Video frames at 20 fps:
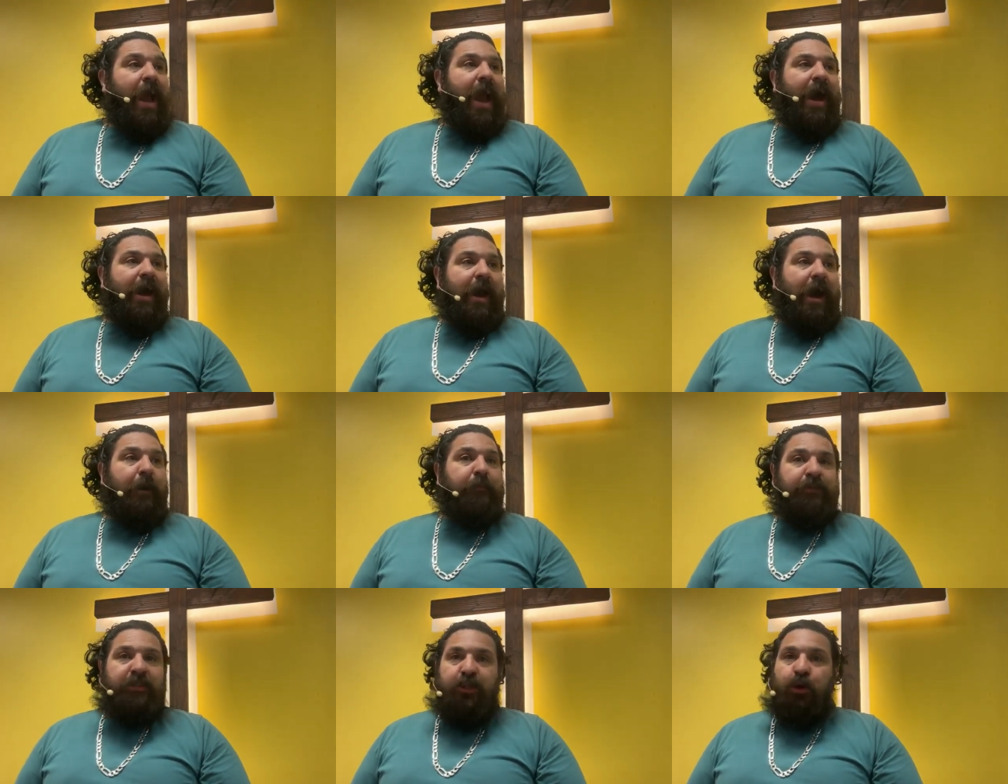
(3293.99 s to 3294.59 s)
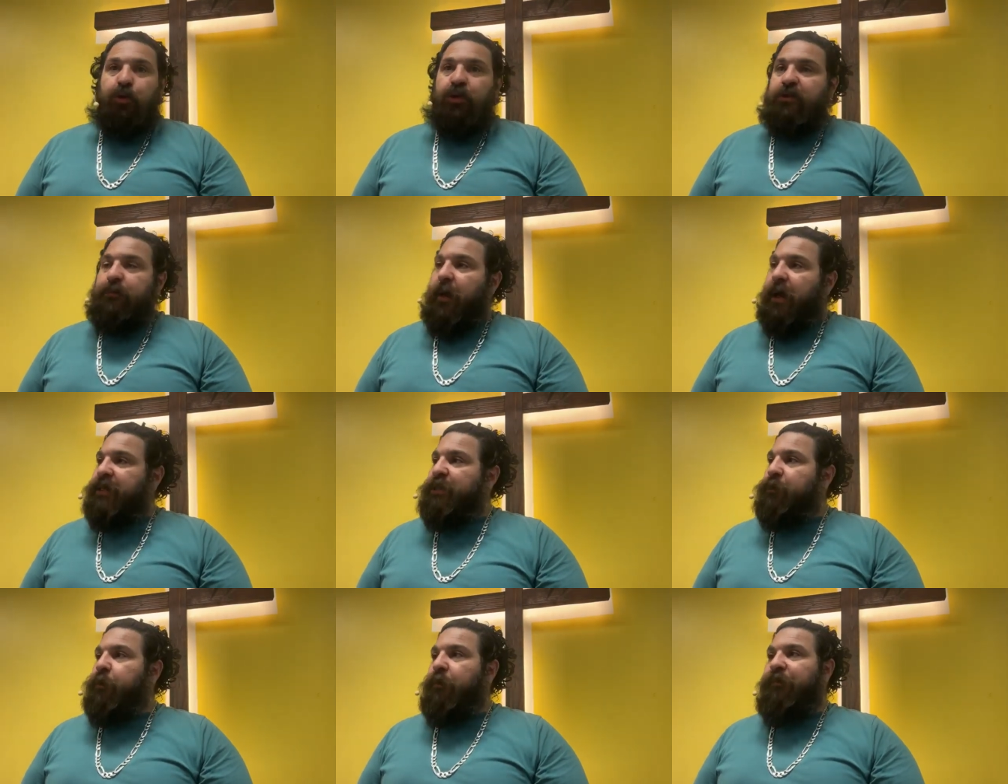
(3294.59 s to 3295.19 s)
And I'm still
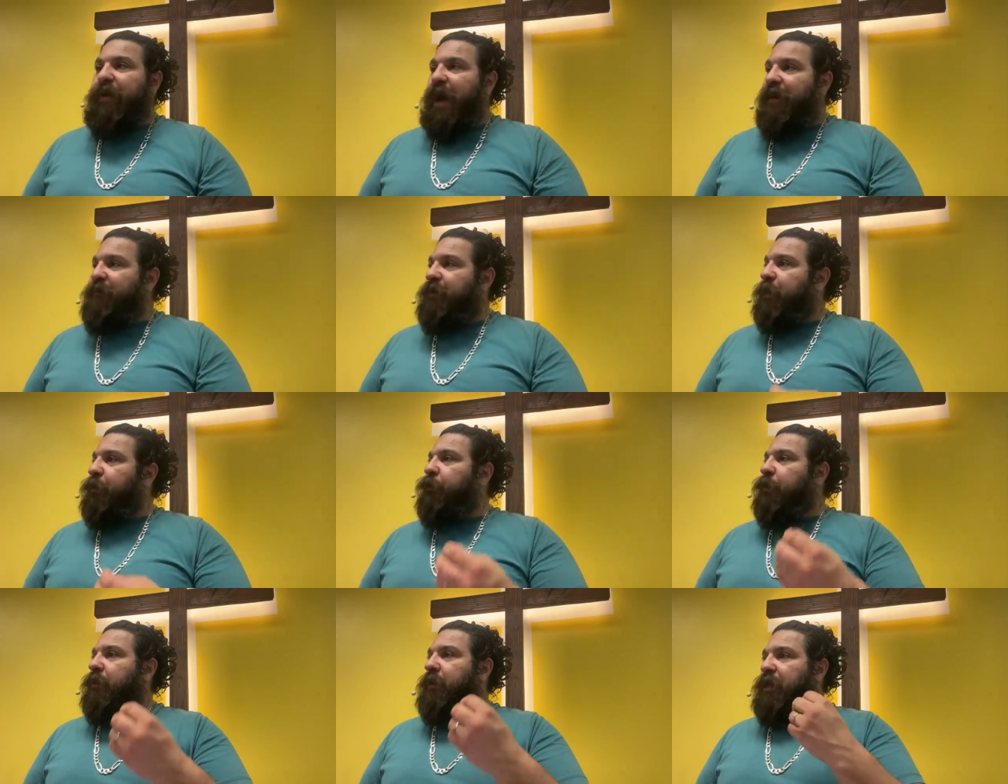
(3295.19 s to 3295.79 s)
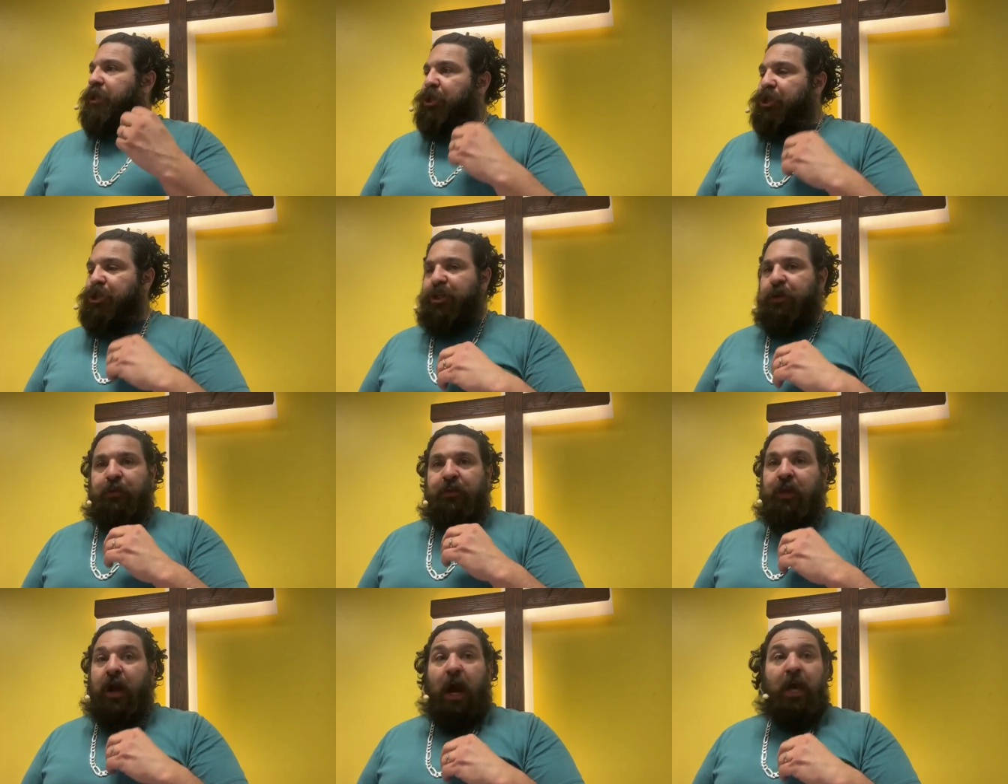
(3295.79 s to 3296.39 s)
responsible for having a
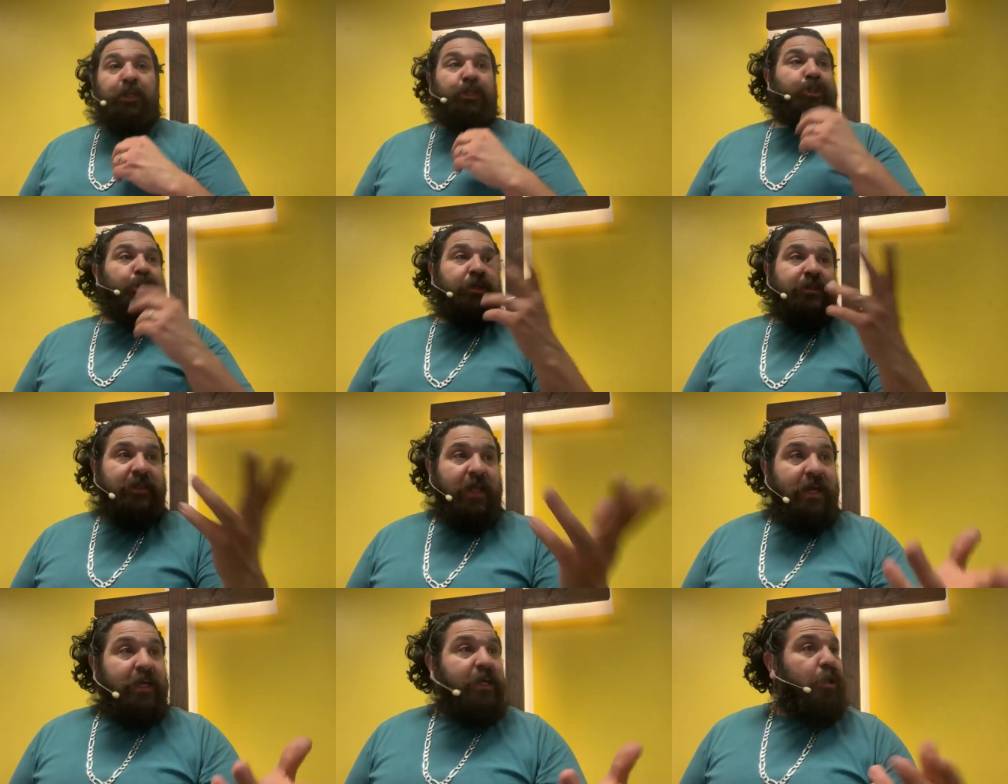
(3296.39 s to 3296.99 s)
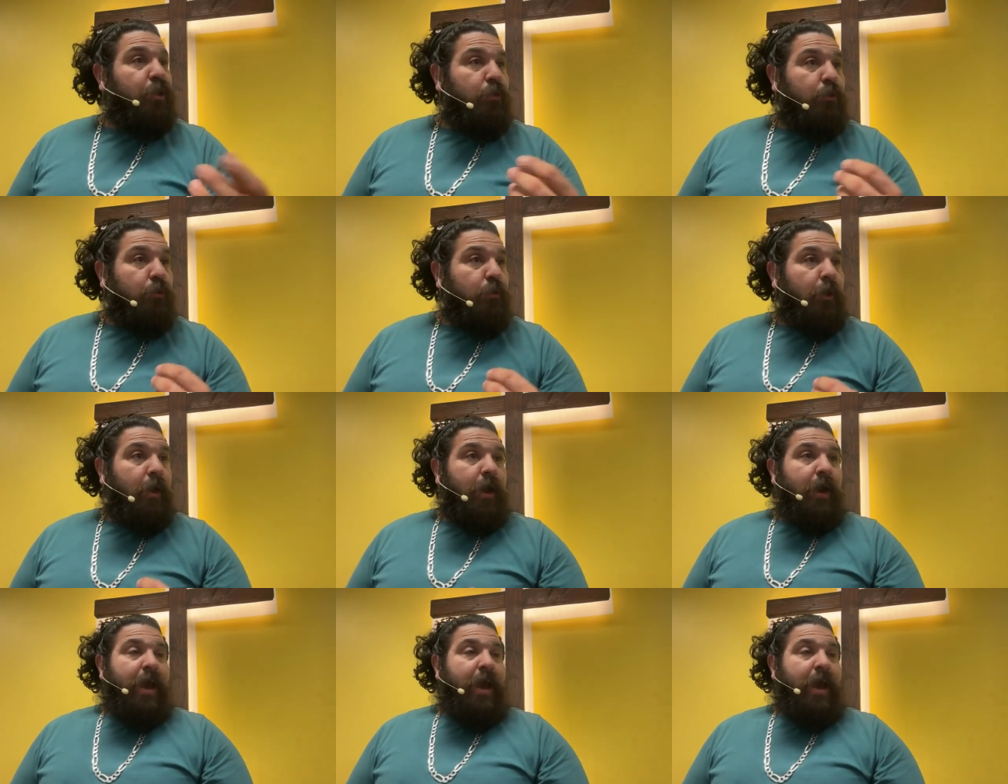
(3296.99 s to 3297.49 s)
relationship with God just like you.